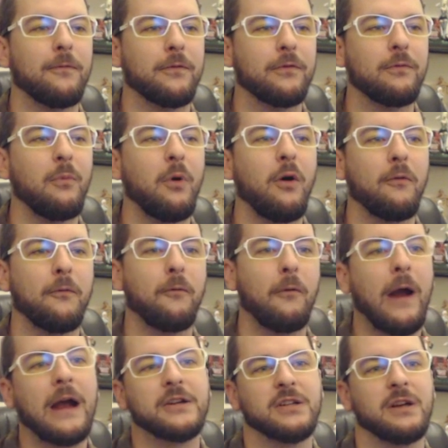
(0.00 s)
small
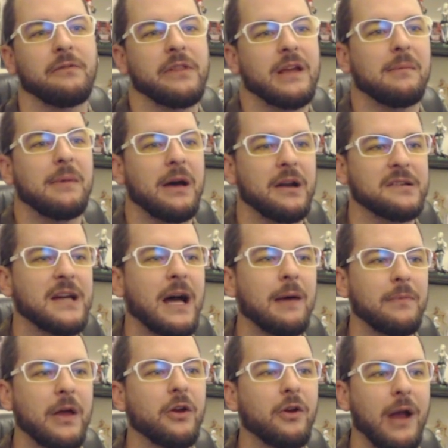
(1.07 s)
fraction of the amount of
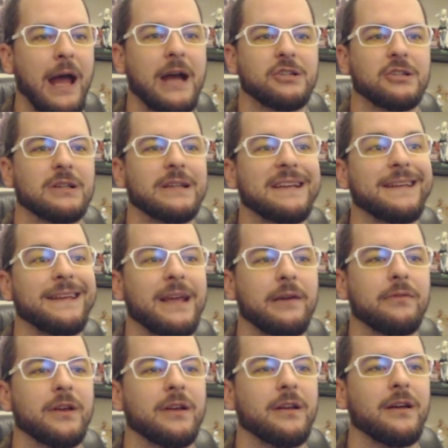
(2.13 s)
time that you're actually
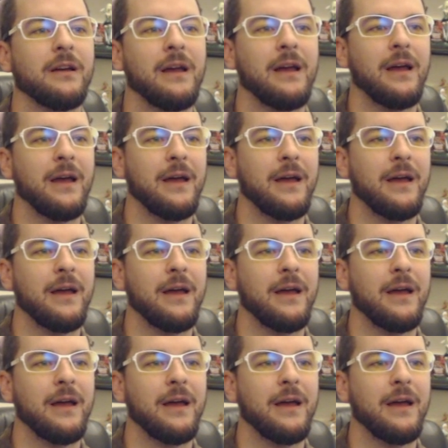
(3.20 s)
given,